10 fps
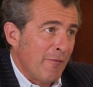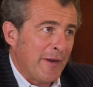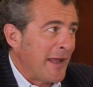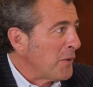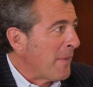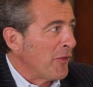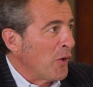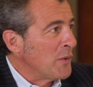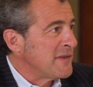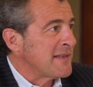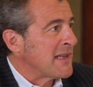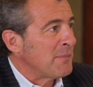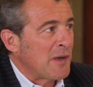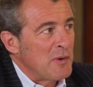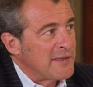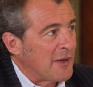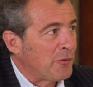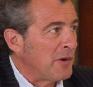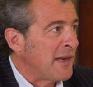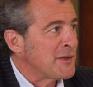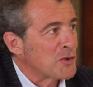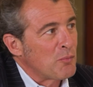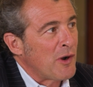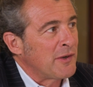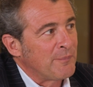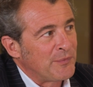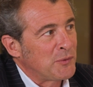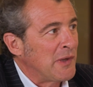Forget about the whole system that will take 3 days to run,